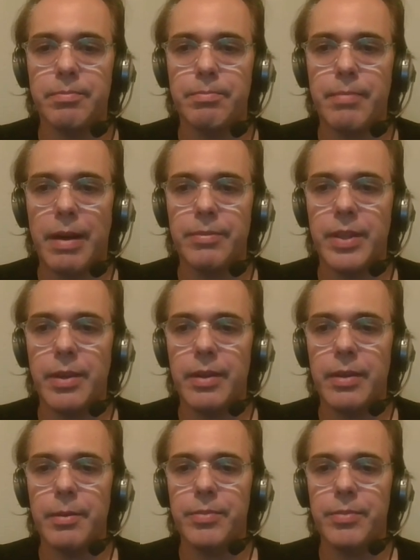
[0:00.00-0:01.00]

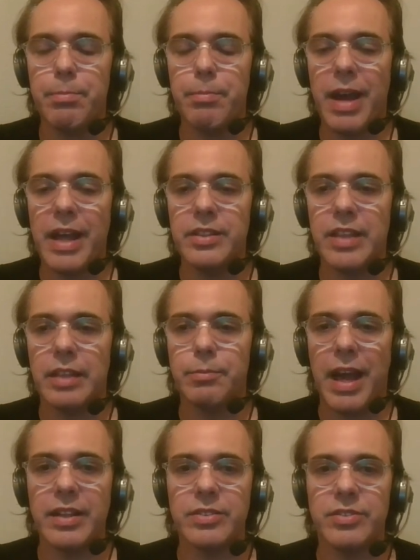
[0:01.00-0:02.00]
money that
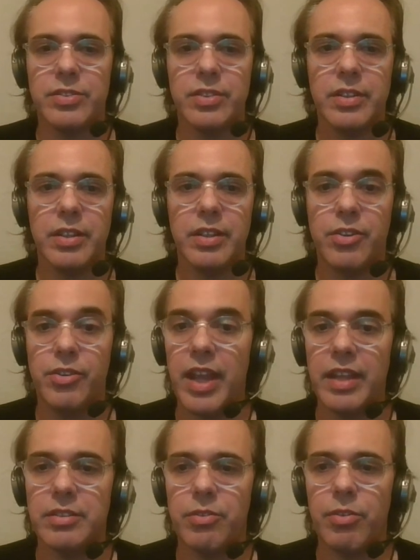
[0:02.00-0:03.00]
banks
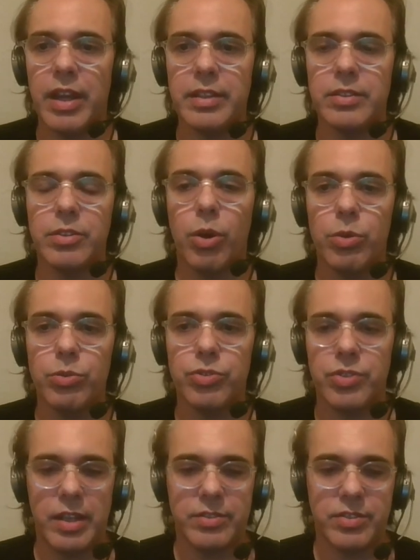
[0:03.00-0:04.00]
create, right?
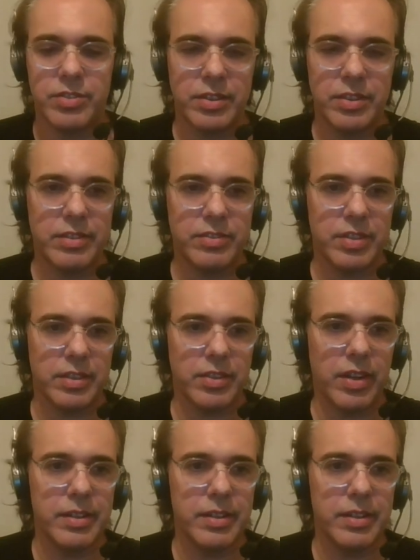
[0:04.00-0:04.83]
Loans, etc., etc.